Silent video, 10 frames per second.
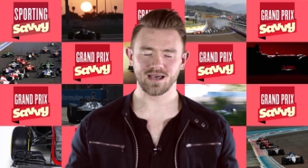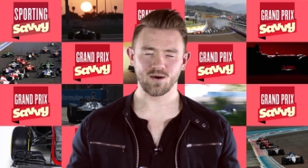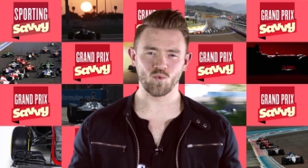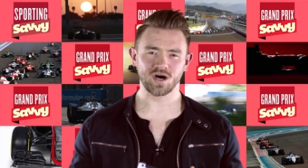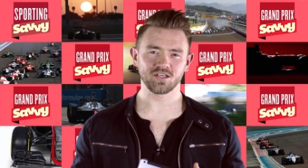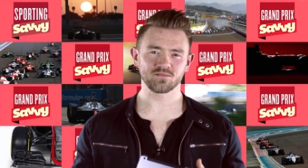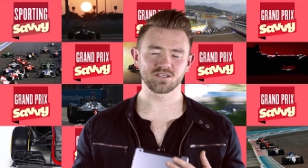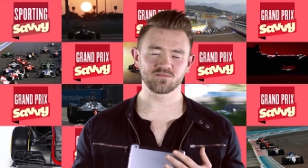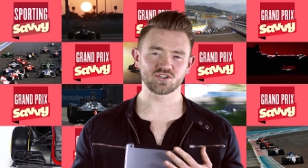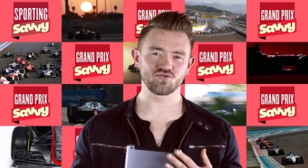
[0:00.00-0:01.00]
and why not
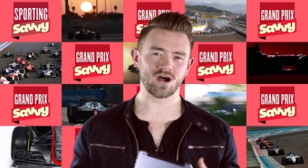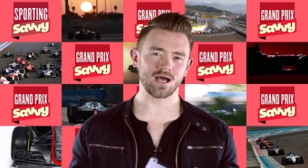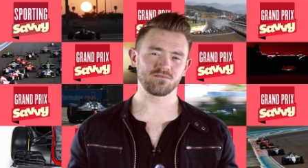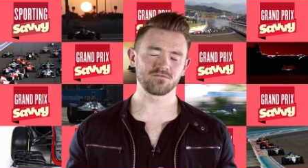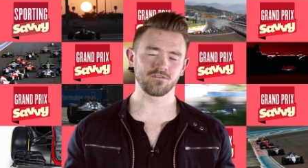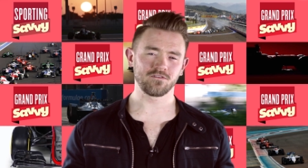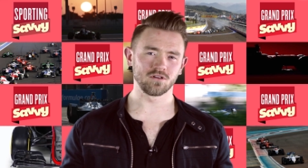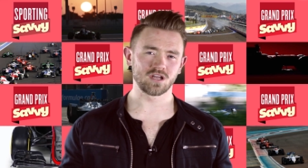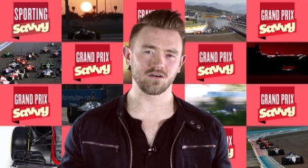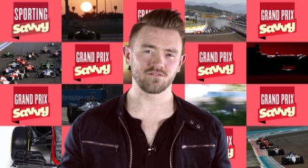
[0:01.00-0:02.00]
subscribe for
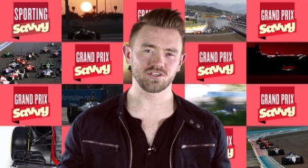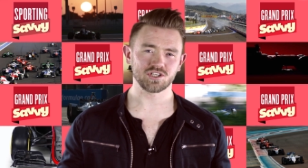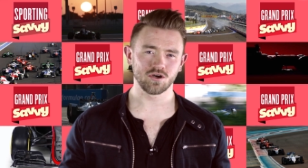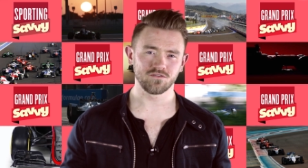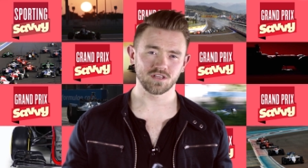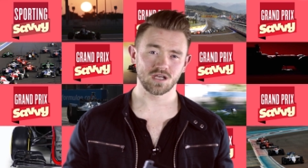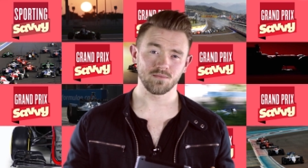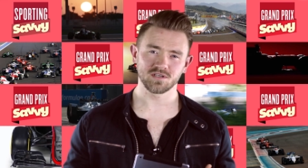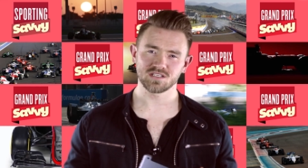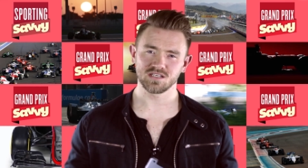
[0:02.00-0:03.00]
full coverage over the coming